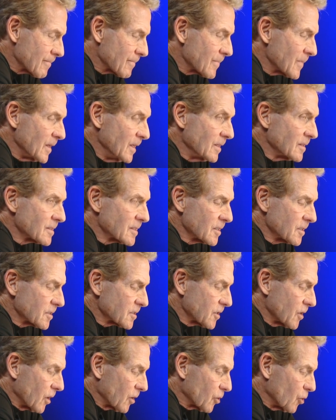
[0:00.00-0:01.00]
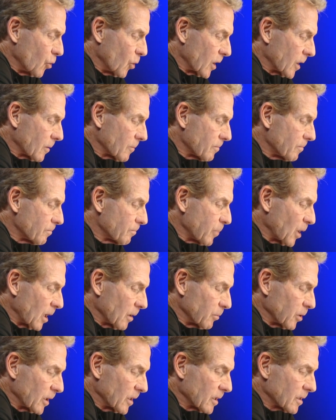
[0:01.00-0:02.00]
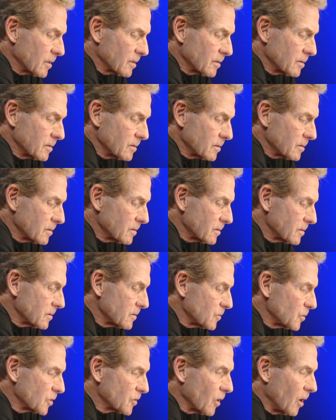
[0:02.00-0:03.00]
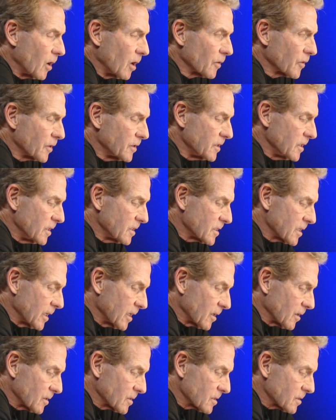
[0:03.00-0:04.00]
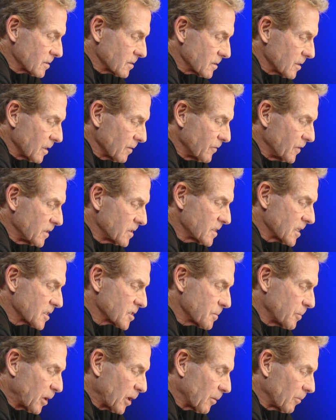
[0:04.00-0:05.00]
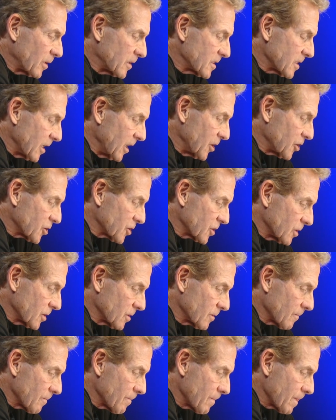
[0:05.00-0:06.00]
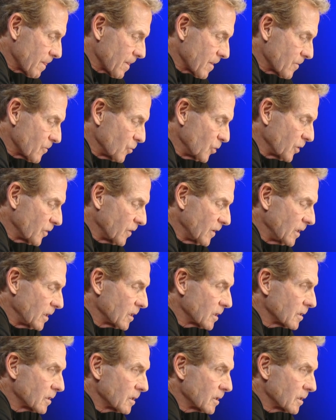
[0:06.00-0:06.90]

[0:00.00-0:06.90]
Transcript: He insisted on going public with all the details of his experimentation with the